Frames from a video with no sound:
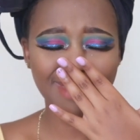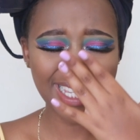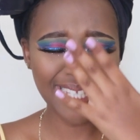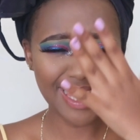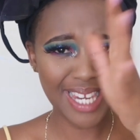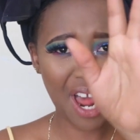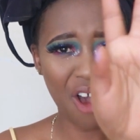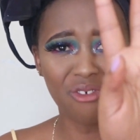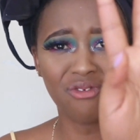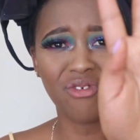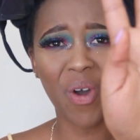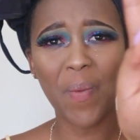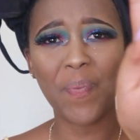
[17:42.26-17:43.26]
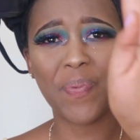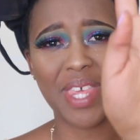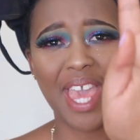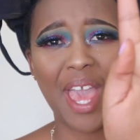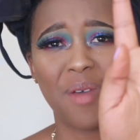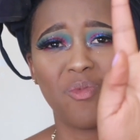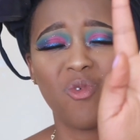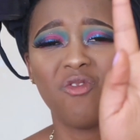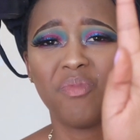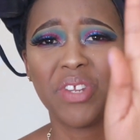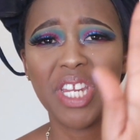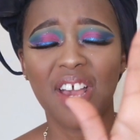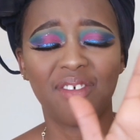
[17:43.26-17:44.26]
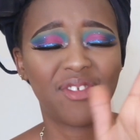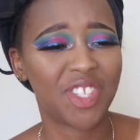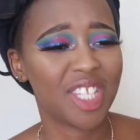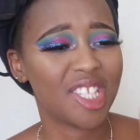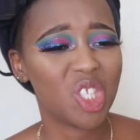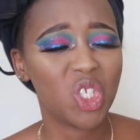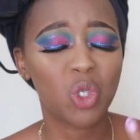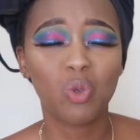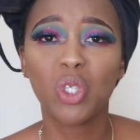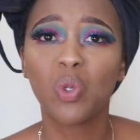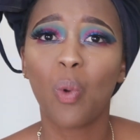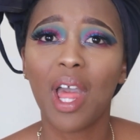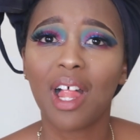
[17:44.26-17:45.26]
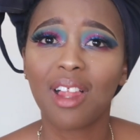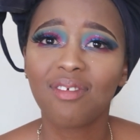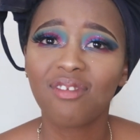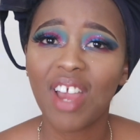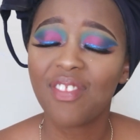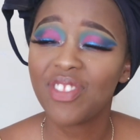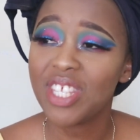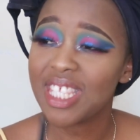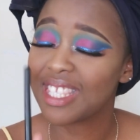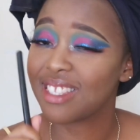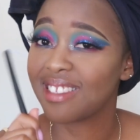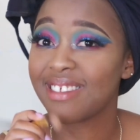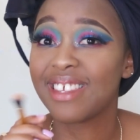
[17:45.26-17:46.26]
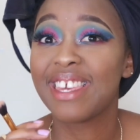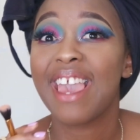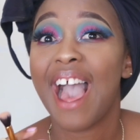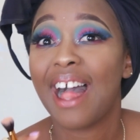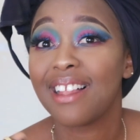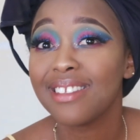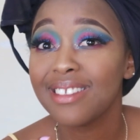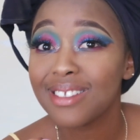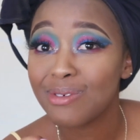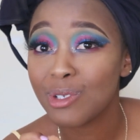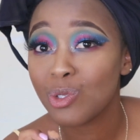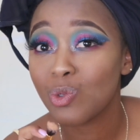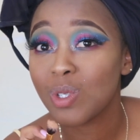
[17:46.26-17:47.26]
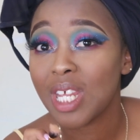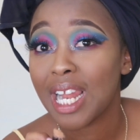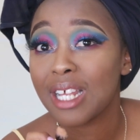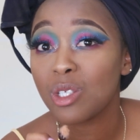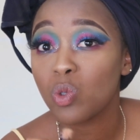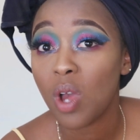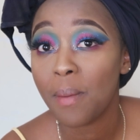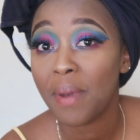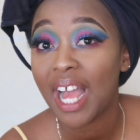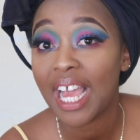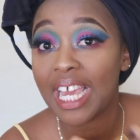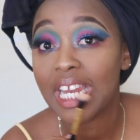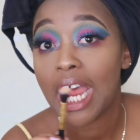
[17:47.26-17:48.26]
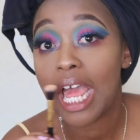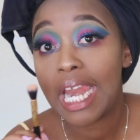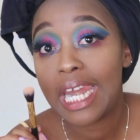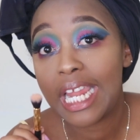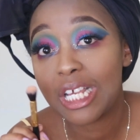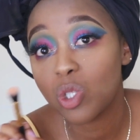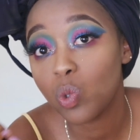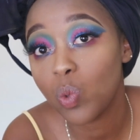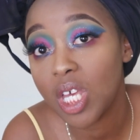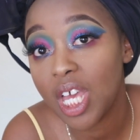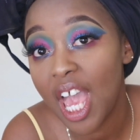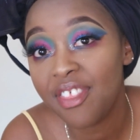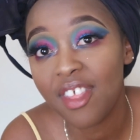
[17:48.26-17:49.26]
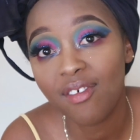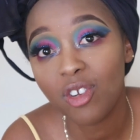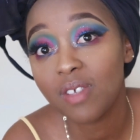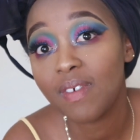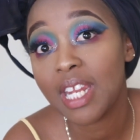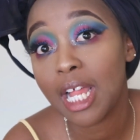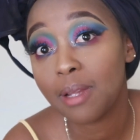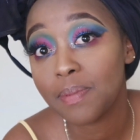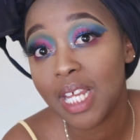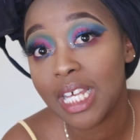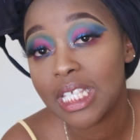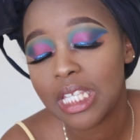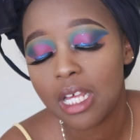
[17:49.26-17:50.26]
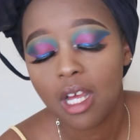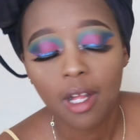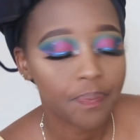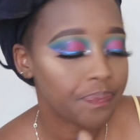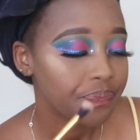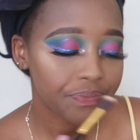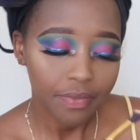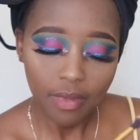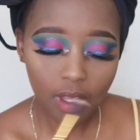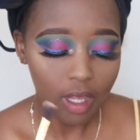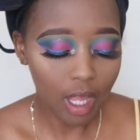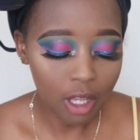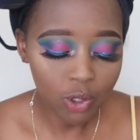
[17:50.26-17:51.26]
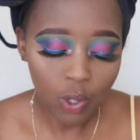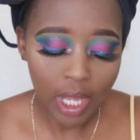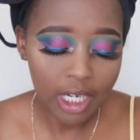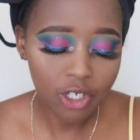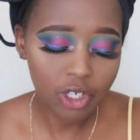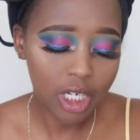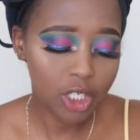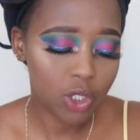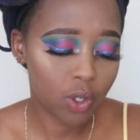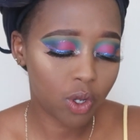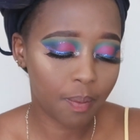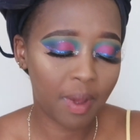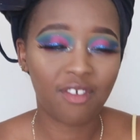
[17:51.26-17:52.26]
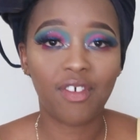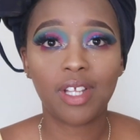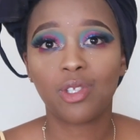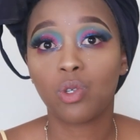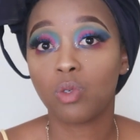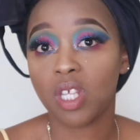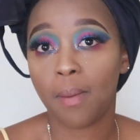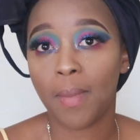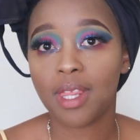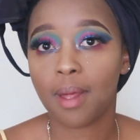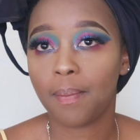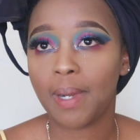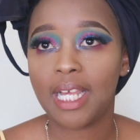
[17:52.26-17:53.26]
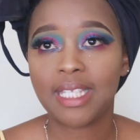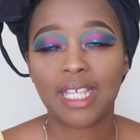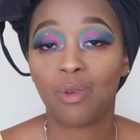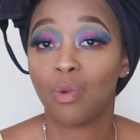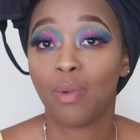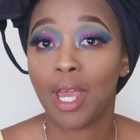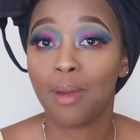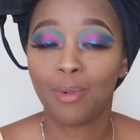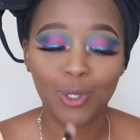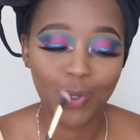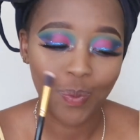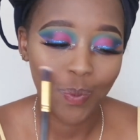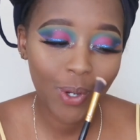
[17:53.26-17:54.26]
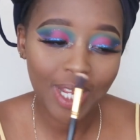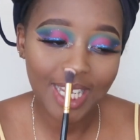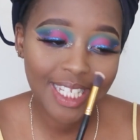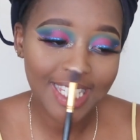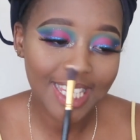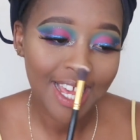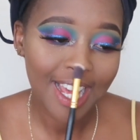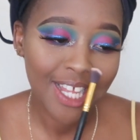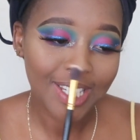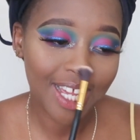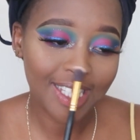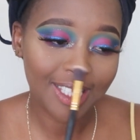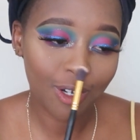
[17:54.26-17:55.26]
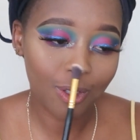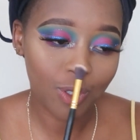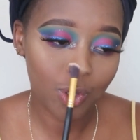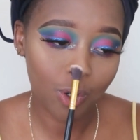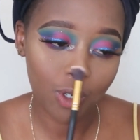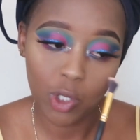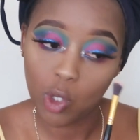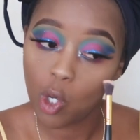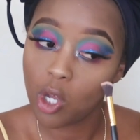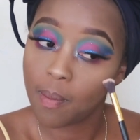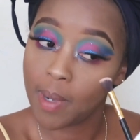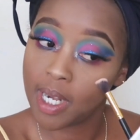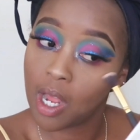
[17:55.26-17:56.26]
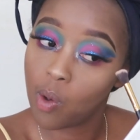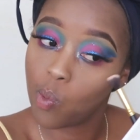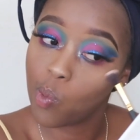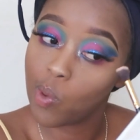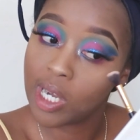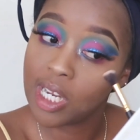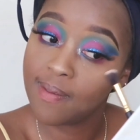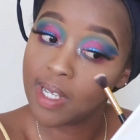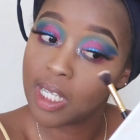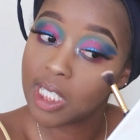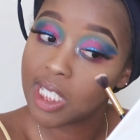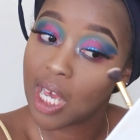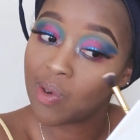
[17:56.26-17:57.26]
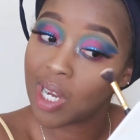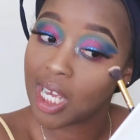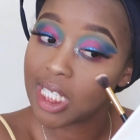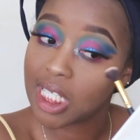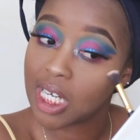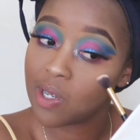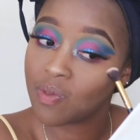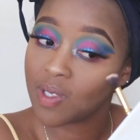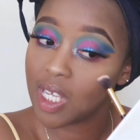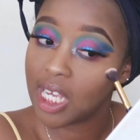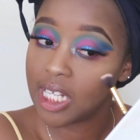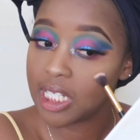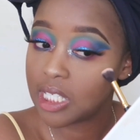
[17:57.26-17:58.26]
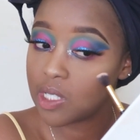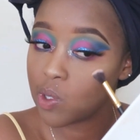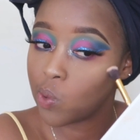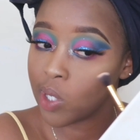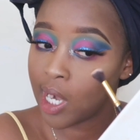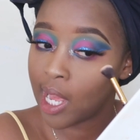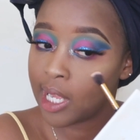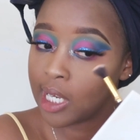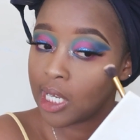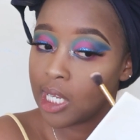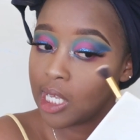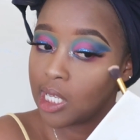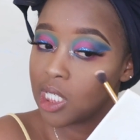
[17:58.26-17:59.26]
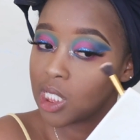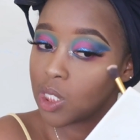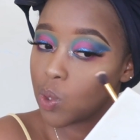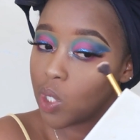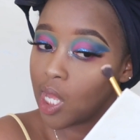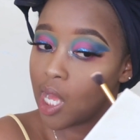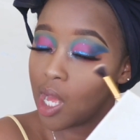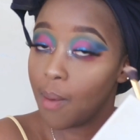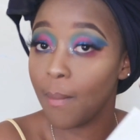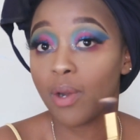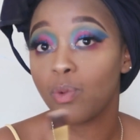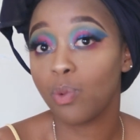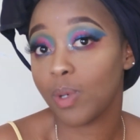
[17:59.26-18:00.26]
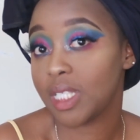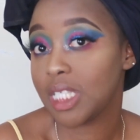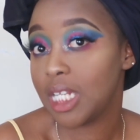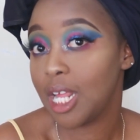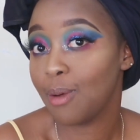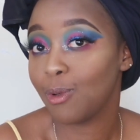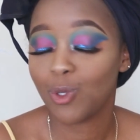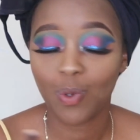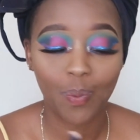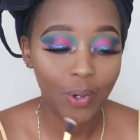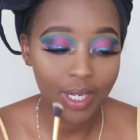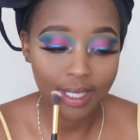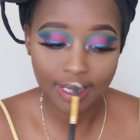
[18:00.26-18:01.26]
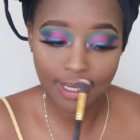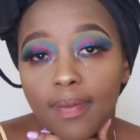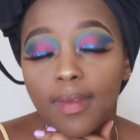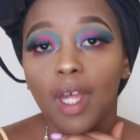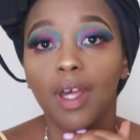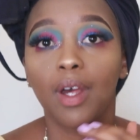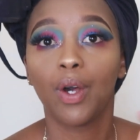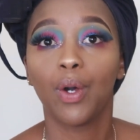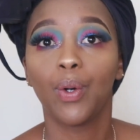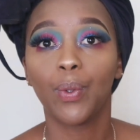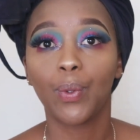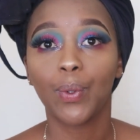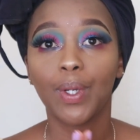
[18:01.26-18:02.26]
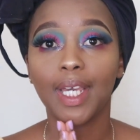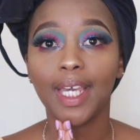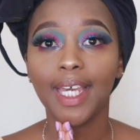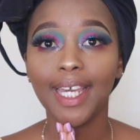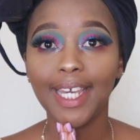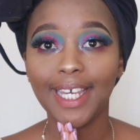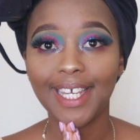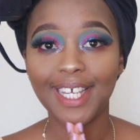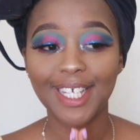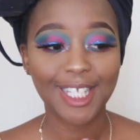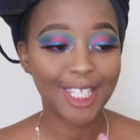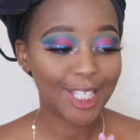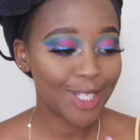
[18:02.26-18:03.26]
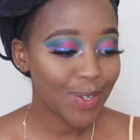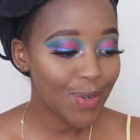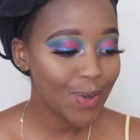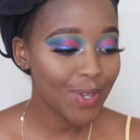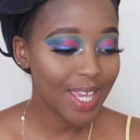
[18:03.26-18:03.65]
it's now 4 p.m. We've been here since June 12, and this girl wants to tell us to come back again next week, and they've not even helped us. So I literally took my friends to some other place, and we were able to print, to cut the long story short. But now we were leaving town like at around 8 or 9. So yeah, but we were still able to print. Okay, so